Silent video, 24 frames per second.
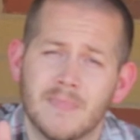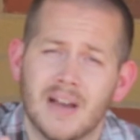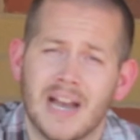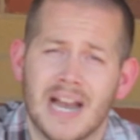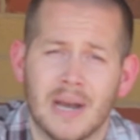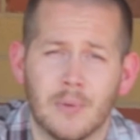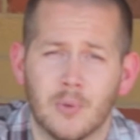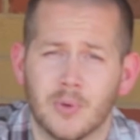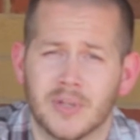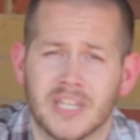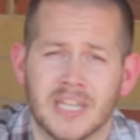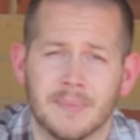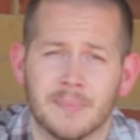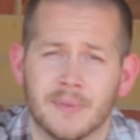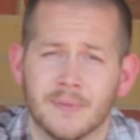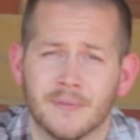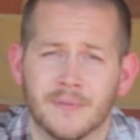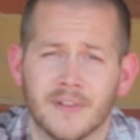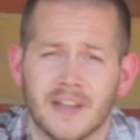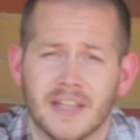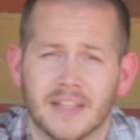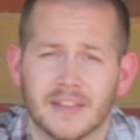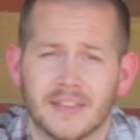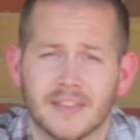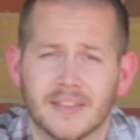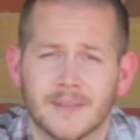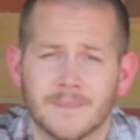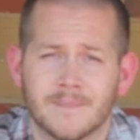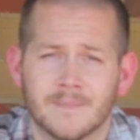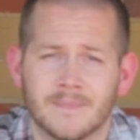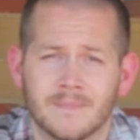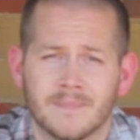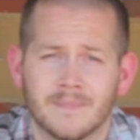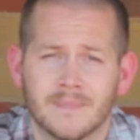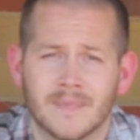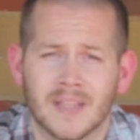I will keep the faith.
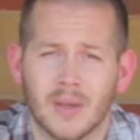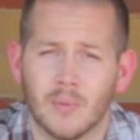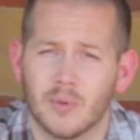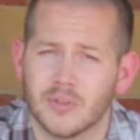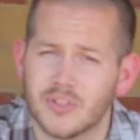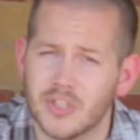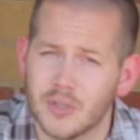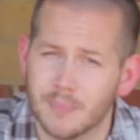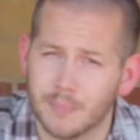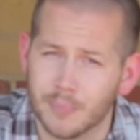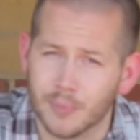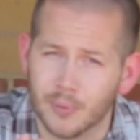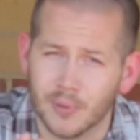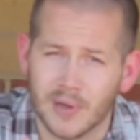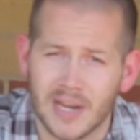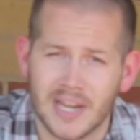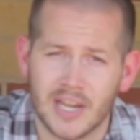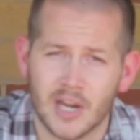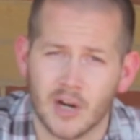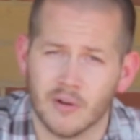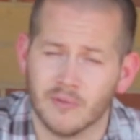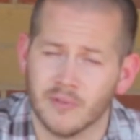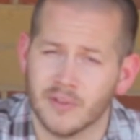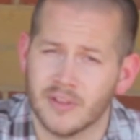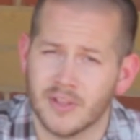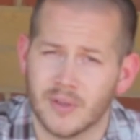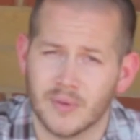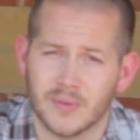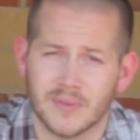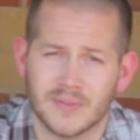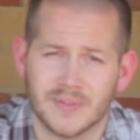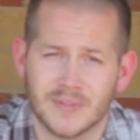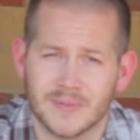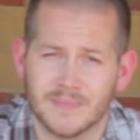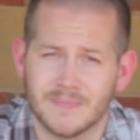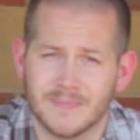I want you to pray over
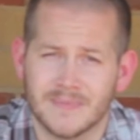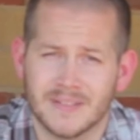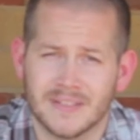those.